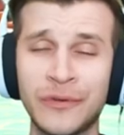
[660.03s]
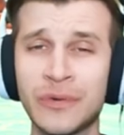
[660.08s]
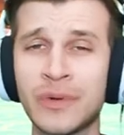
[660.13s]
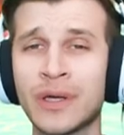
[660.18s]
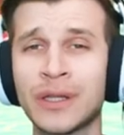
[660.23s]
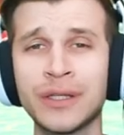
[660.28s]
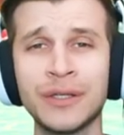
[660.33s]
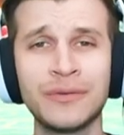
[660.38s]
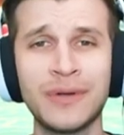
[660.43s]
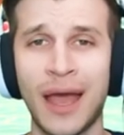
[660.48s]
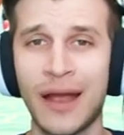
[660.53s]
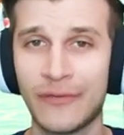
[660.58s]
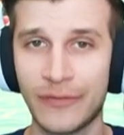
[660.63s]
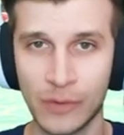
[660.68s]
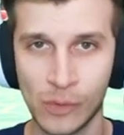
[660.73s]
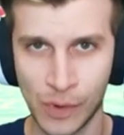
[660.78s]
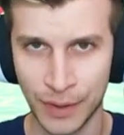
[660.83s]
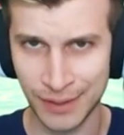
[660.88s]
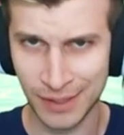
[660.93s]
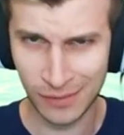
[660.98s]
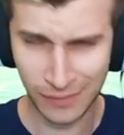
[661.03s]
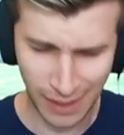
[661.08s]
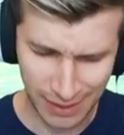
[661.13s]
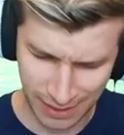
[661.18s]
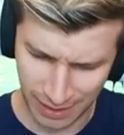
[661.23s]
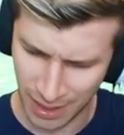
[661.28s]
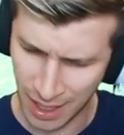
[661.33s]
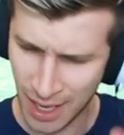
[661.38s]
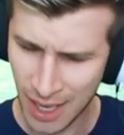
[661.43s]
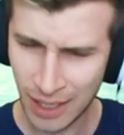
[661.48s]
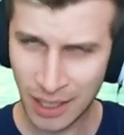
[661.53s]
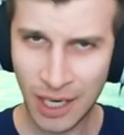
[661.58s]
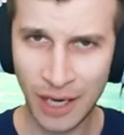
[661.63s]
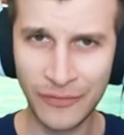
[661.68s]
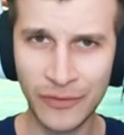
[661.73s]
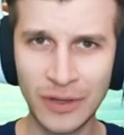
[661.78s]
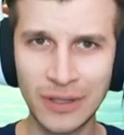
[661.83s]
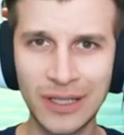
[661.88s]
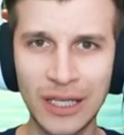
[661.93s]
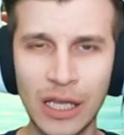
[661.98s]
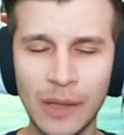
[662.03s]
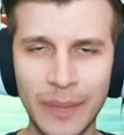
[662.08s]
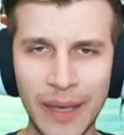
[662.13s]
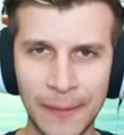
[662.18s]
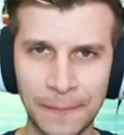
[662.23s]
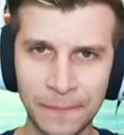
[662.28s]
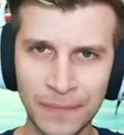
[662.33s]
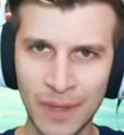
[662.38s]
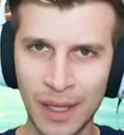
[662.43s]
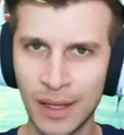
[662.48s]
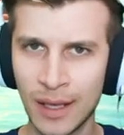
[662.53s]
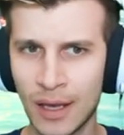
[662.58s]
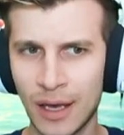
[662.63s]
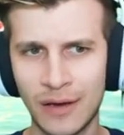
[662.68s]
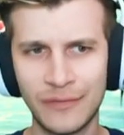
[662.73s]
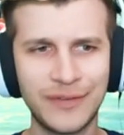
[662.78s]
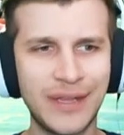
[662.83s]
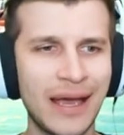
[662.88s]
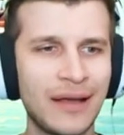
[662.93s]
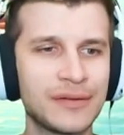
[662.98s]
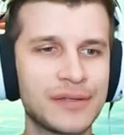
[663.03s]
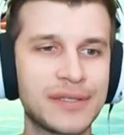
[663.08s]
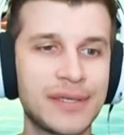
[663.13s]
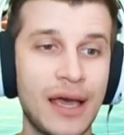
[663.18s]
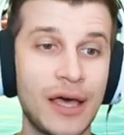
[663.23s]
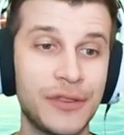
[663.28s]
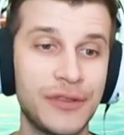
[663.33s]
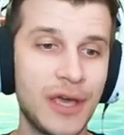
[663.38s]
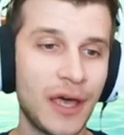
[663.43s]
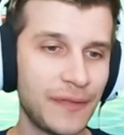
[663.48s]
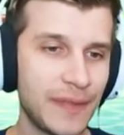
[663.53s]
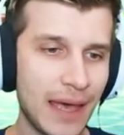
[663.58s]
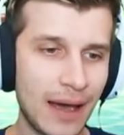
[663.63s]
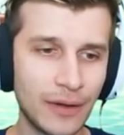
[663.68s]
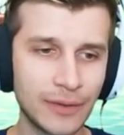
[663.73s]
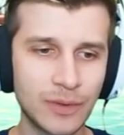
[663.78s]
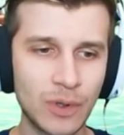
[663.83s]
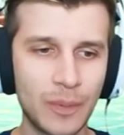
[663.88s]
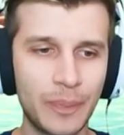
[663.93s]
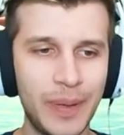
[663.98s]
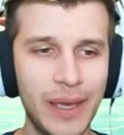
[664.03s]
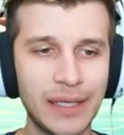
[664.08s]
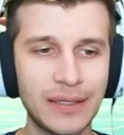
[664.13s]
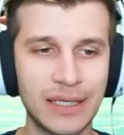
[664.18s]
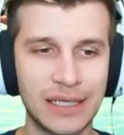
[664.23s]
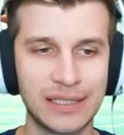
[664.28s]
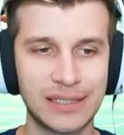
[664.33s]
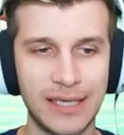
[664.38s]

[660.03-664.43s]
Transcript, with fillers: to include everyone, so let's cover a little bit of down south. You got the outdoor picnic